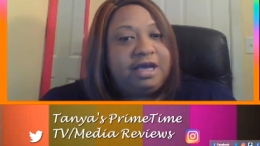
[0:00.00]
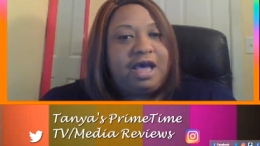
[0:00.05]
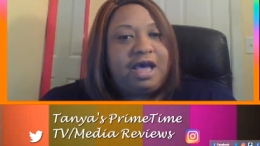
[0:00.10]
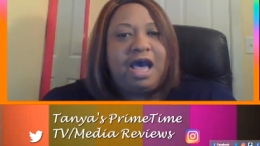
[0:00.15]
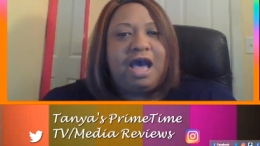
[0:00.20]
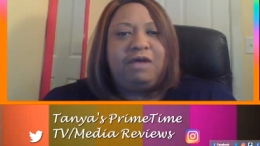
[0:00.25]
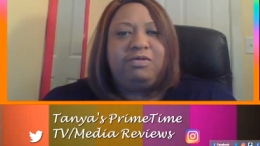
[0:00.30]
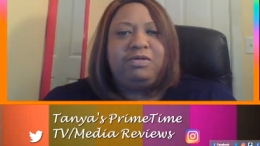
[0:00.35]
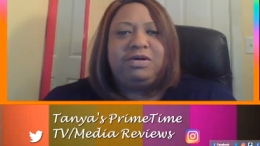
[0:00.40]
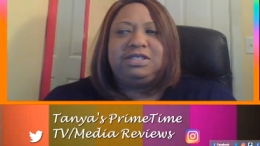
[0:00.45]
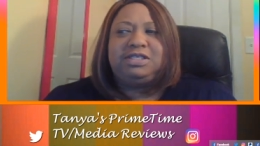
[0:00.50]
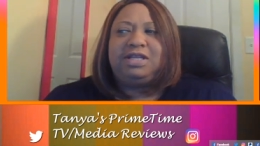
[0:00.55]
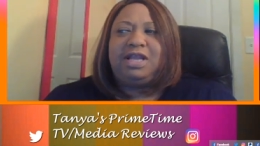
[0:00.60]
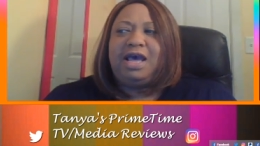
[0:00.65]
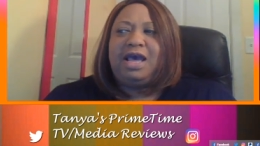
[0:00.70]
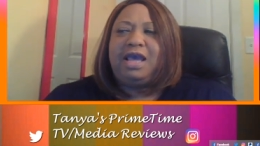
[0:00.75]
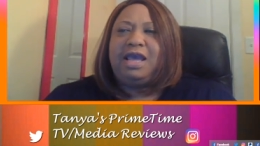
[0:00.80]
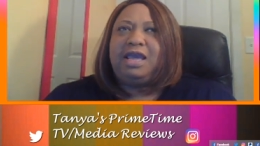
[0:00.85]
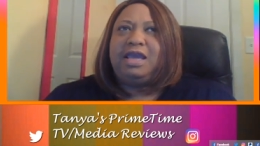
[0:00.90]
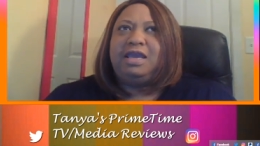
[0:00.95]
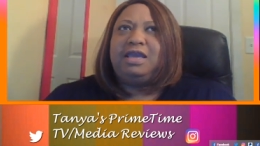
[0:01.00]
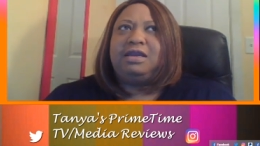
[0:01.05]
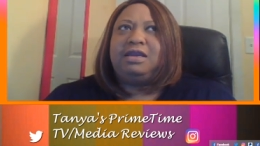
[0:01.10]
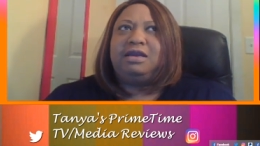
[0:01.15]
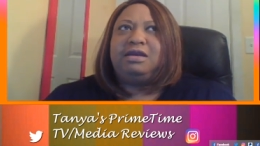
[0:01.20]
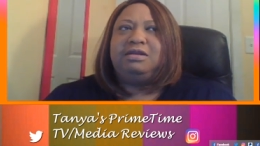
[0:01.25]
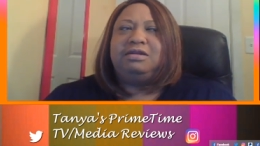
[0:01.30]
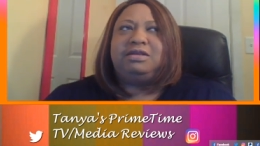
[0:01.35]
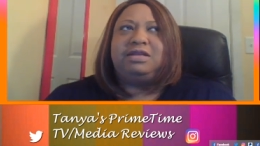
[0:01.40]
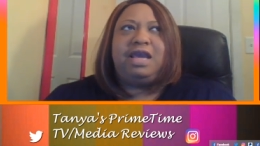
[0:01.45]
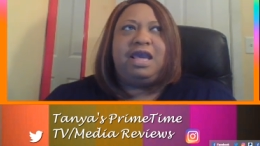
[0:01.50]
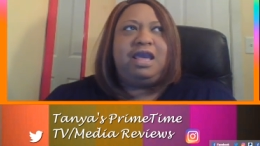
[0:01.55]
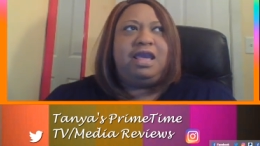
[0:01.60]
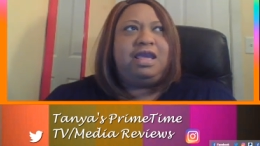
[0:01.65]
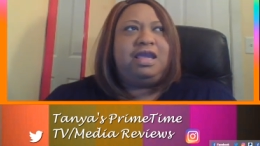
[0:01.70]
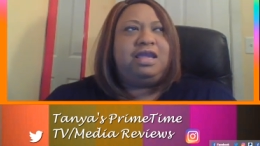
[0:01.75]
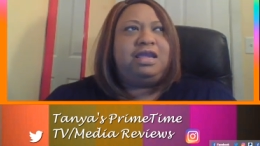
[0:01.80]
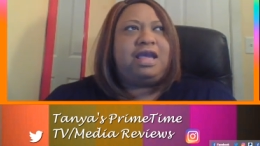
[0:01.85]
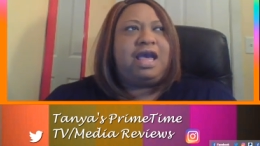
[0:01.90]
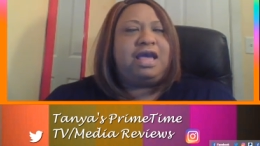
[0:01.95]
I was like,
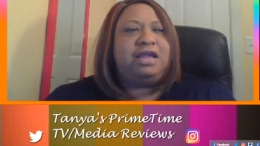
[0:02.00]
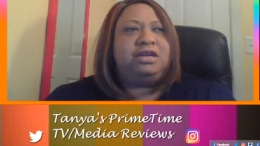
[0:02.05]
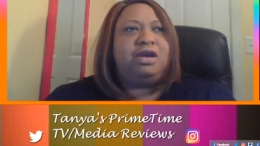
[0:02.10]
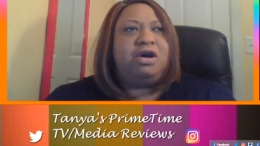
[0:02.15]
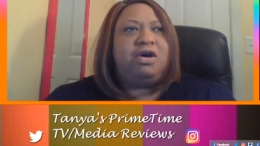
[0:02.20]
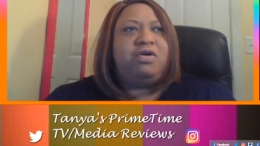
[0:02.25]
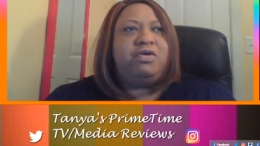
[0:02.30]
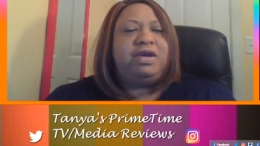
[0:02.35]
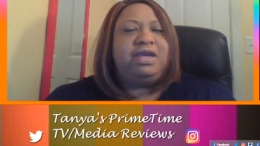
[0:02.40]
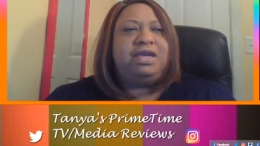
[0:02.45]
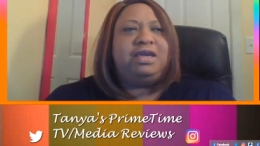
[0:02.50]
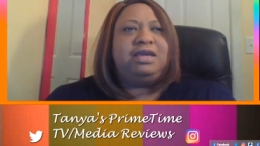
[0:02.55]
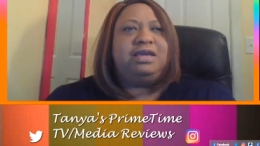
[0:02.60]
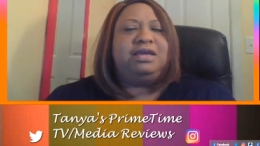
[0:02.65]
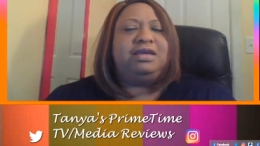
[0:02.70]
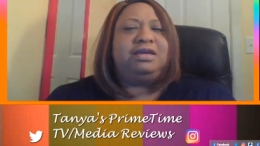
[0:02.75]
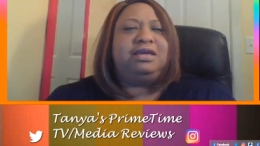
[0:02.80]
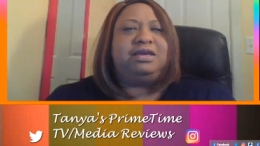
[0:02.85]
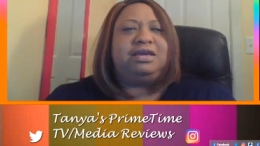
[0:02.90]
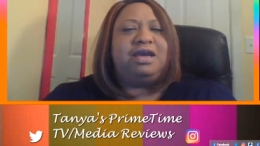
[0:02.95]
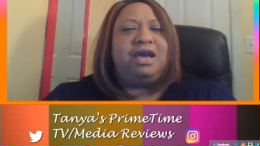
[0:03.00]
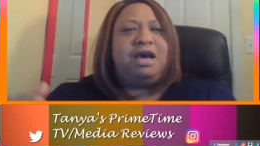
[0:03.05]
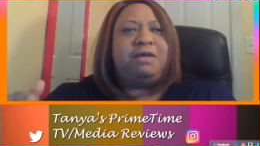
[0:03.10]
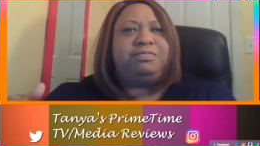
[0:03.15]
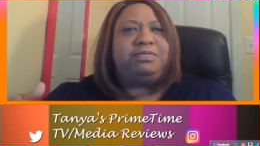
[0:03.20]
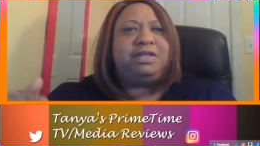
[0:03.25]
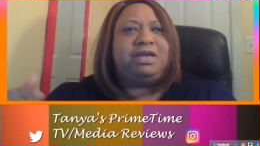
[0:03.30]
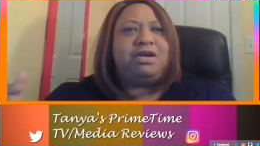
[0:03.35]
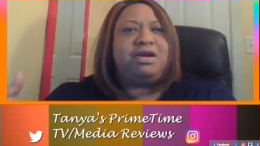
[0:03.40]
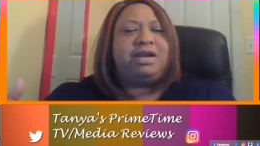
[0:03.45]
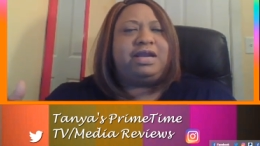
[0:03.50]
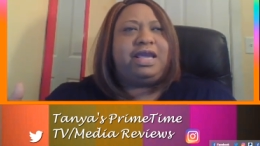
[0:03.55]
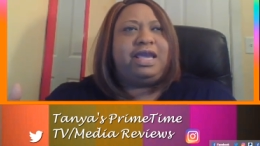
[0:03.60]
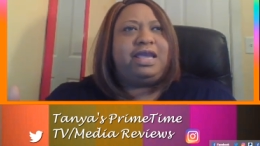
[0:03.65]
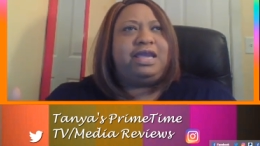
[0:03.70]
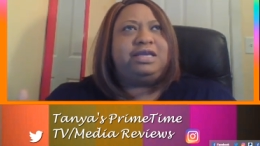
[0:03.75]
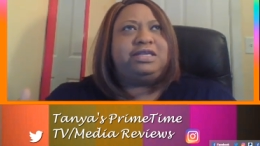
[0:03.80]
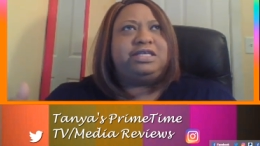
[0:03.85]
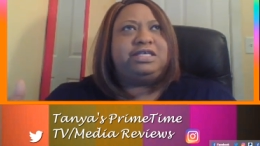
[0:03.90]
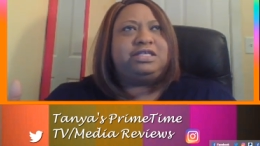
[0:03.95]
dang, I know he up there in age.